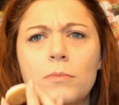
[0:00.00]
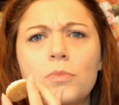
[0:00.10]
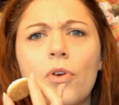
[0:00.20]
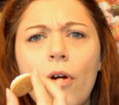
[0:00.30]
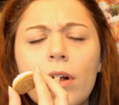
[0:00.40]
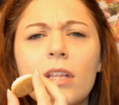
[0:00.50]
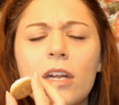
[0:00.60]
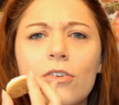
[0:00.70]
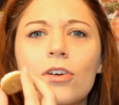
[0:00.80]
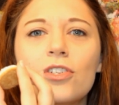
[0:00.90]
There are a
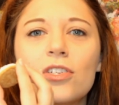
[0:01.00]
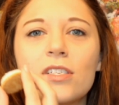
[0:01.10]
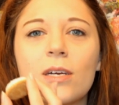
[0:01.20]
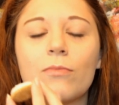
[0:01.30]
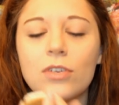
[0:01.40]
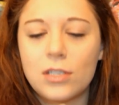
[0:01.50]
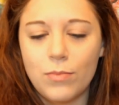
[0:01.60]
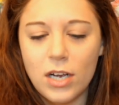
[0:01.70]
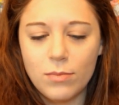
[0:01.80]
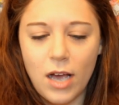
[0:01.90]
lot of crunchies in it. I'm really
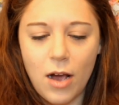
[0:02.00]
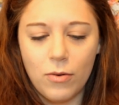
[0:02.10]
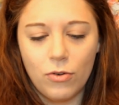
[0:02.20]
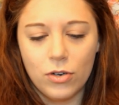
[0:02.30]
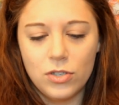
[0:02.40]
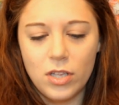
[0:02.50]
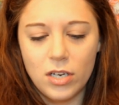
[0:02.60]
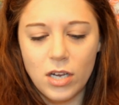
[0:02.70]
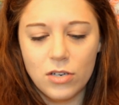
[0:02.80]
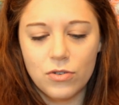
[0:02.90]
surprised by how crunchy
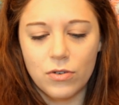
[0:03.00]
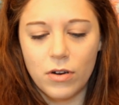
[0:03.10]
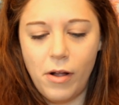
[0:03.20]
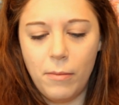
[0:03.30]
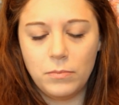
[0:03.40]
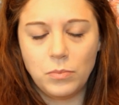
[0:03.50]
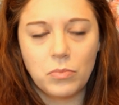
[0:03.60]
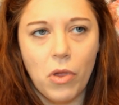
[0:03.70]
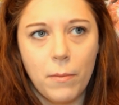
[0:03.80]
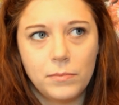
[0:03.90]
the texture
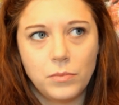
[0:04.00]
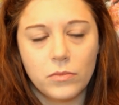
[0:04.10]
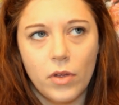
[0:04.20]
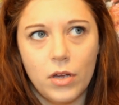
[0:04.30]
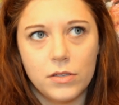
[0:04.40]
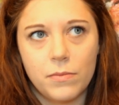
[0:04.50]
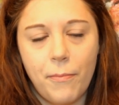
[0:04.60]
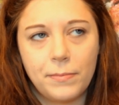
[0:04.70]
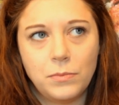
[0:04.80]
is.